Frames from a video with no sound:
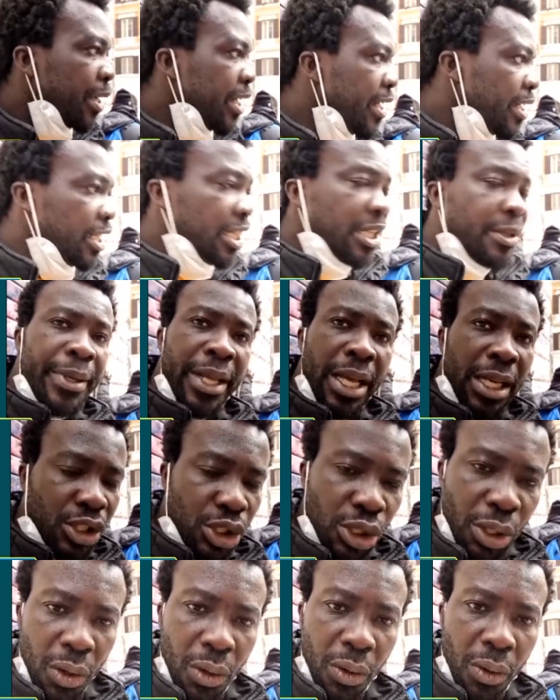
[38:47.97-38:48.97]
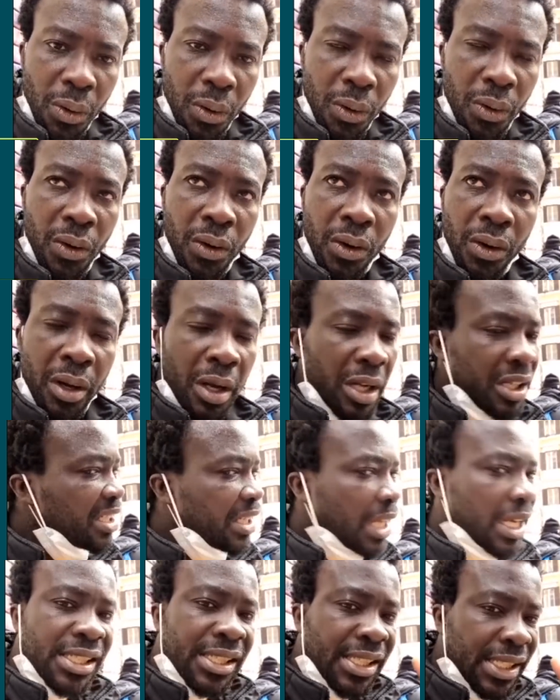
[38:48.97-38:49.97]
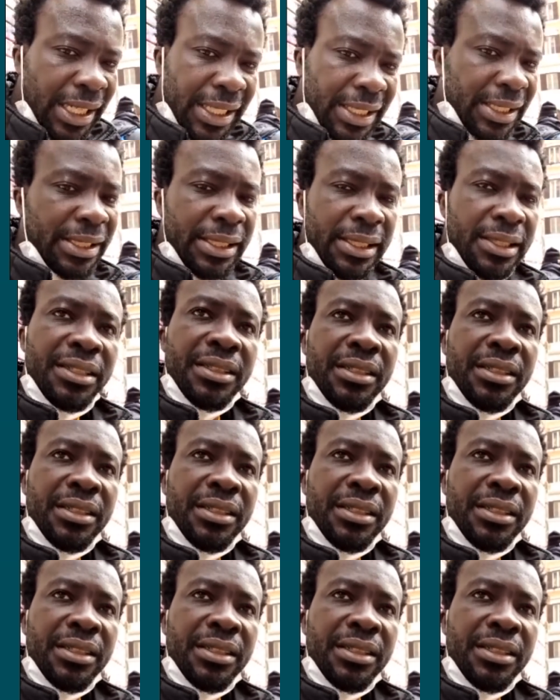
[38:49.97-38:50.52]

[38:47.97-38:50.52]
didi bi achi o ye steady